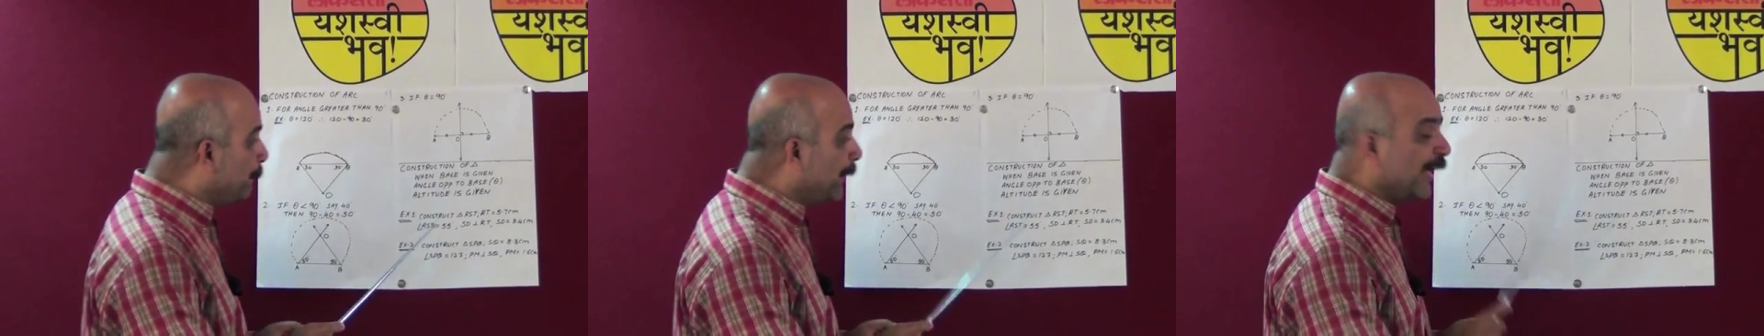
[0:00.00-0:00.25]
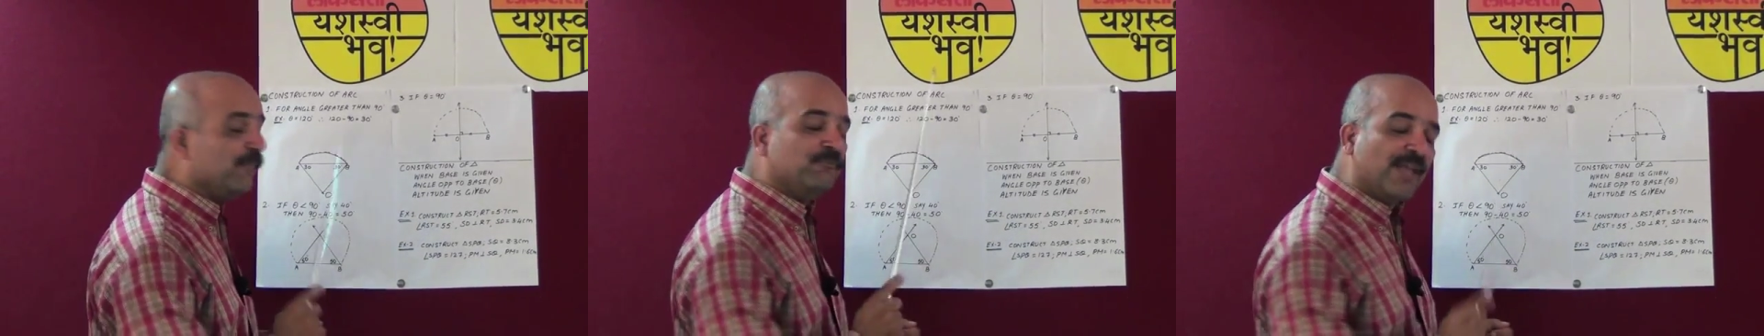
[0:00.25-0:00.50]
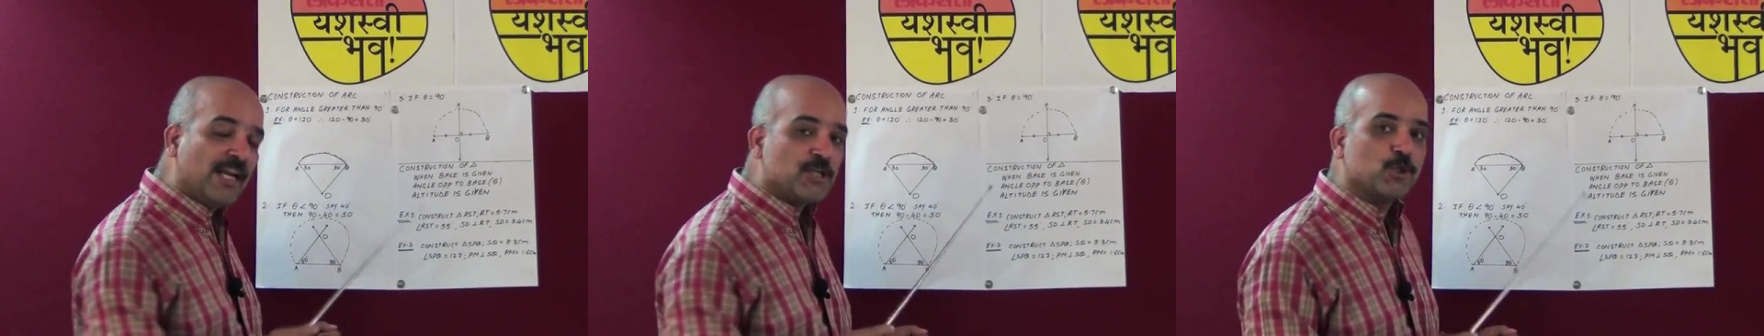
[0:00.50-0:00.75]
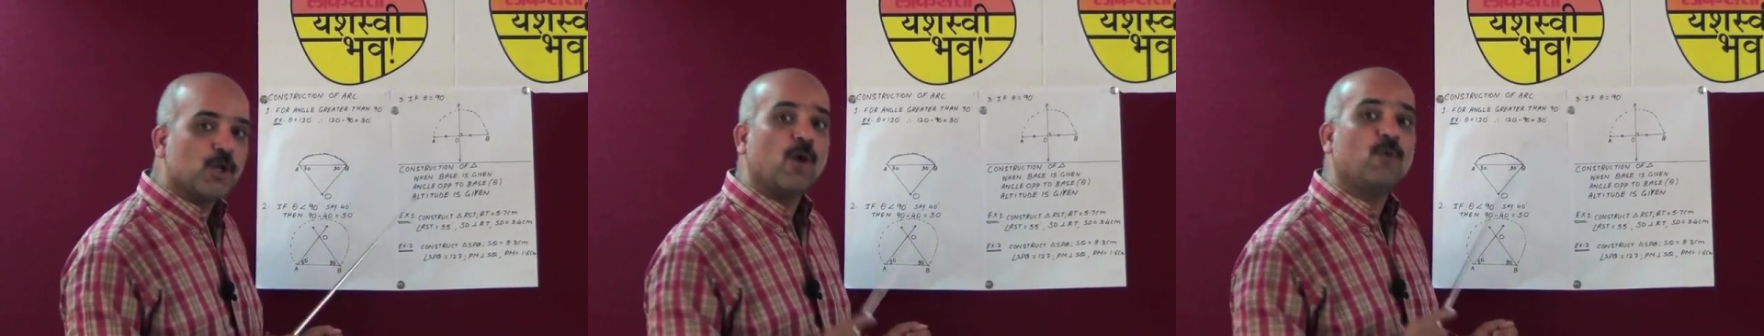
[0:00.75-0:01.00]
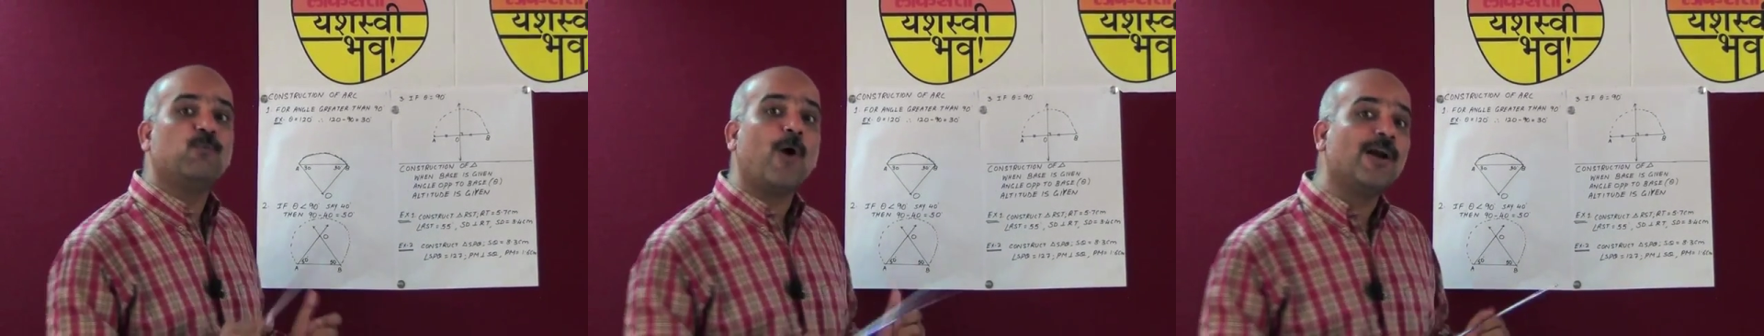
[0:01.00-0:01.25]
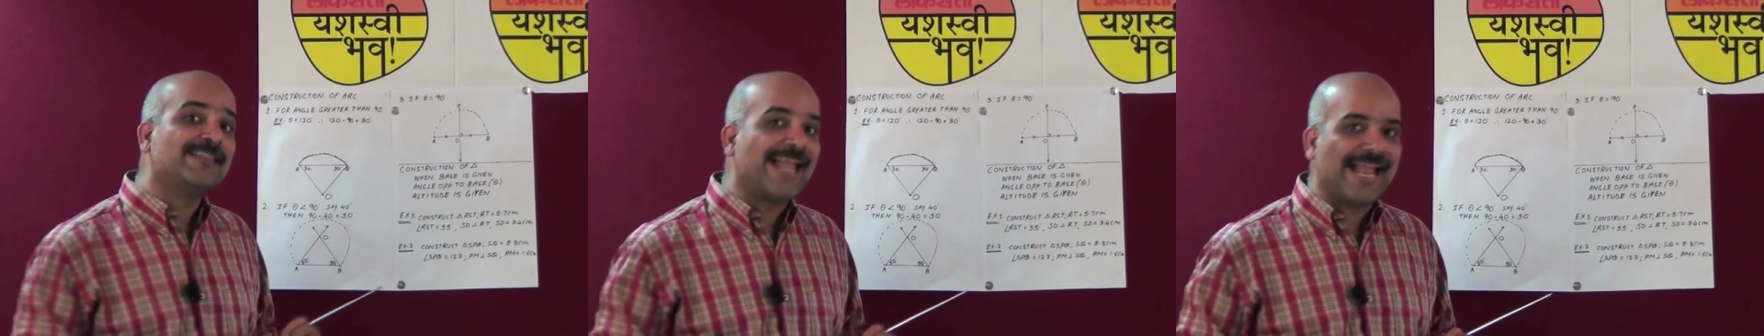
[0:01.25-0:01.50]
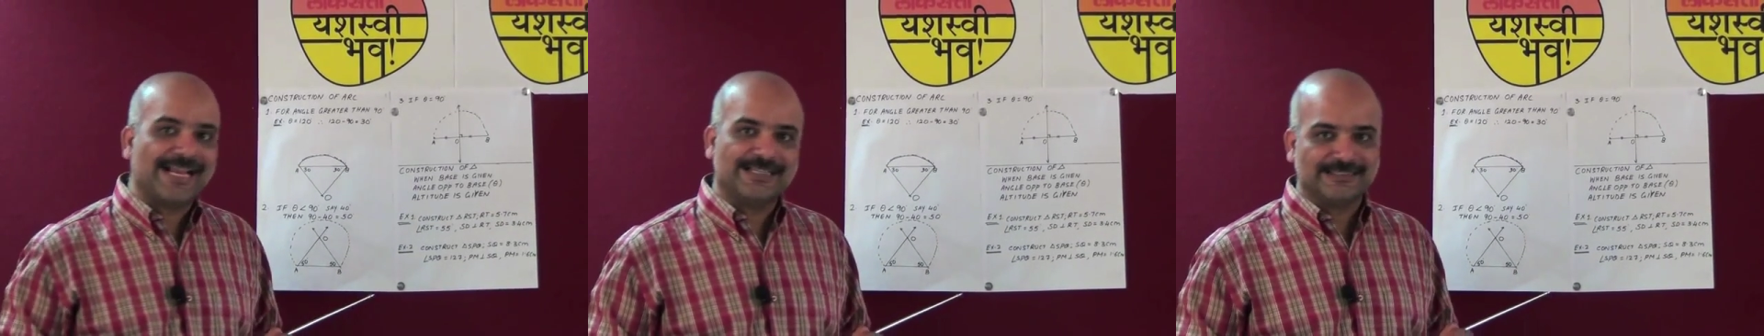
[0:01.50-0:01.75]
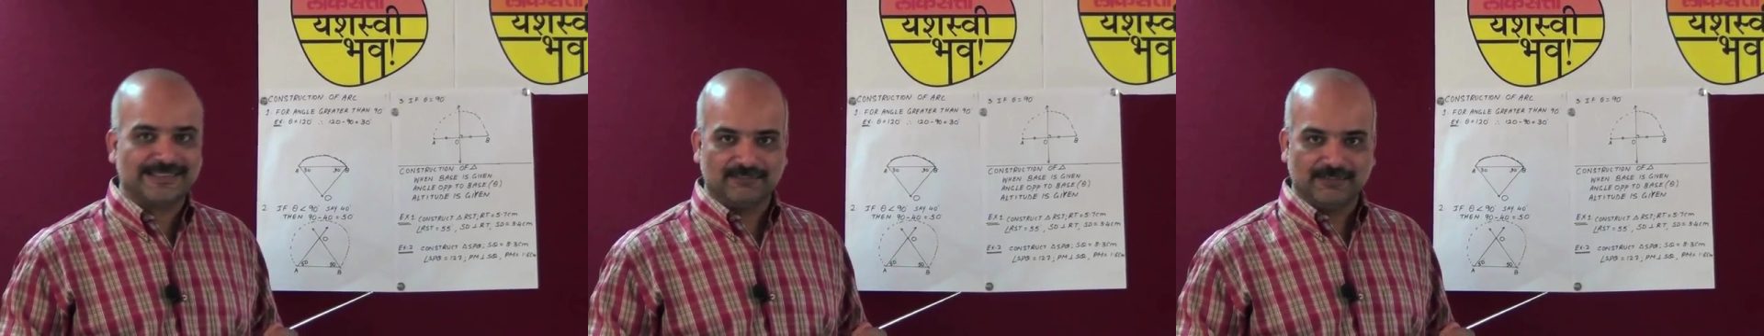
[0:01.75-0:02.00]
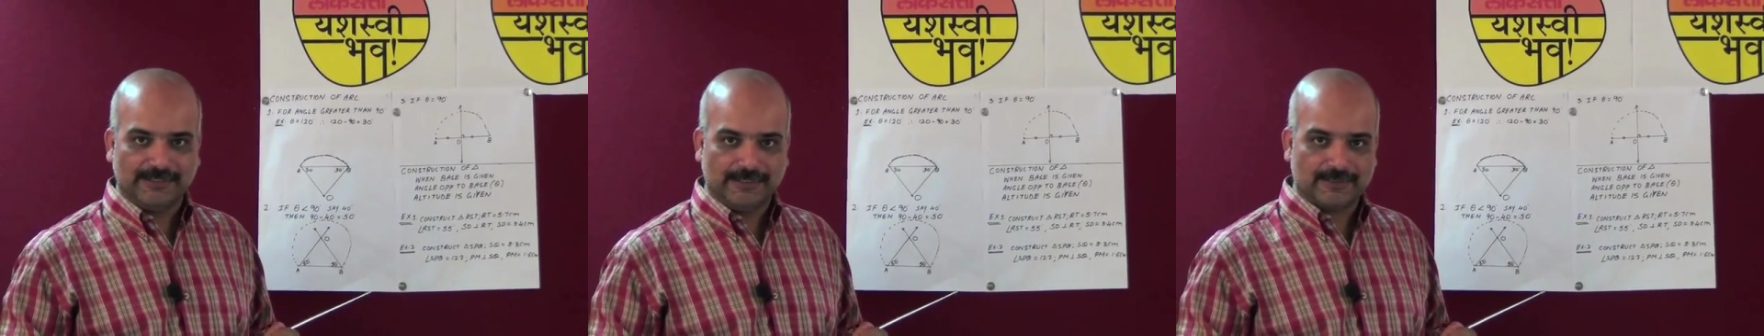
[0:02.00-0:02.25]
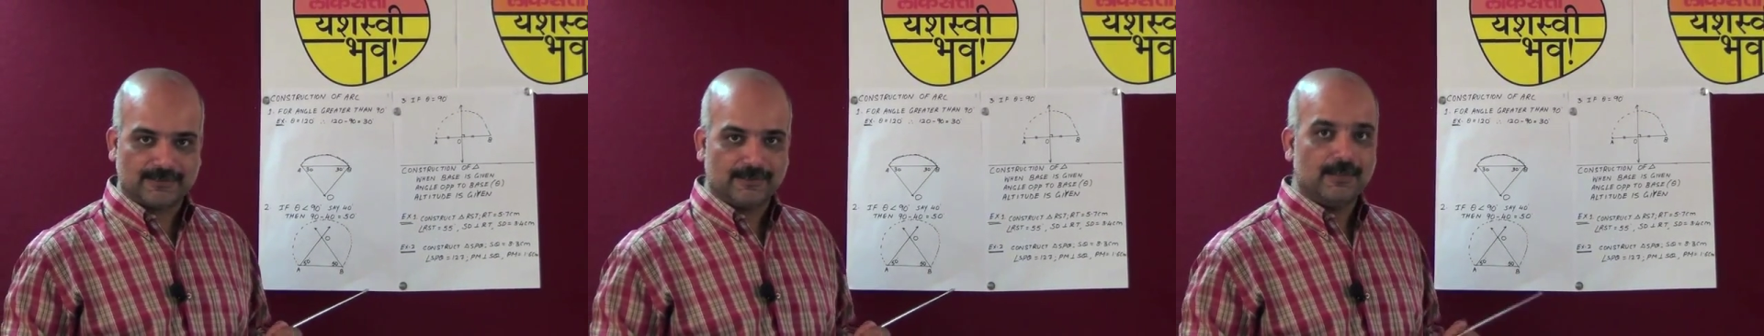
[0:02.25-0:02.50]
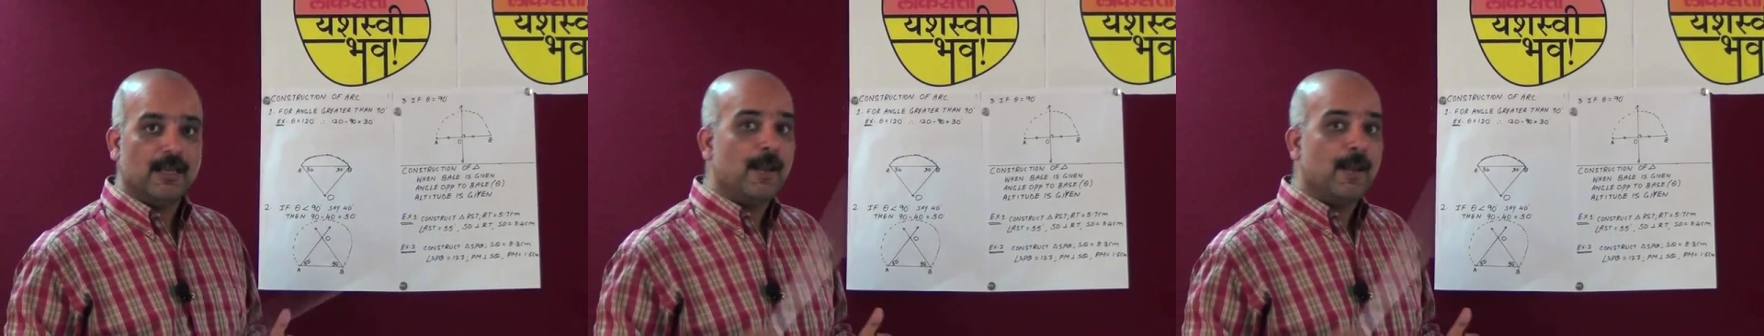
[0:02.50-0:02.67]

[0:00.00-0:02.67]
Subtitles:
Be very sure of what the angle given is,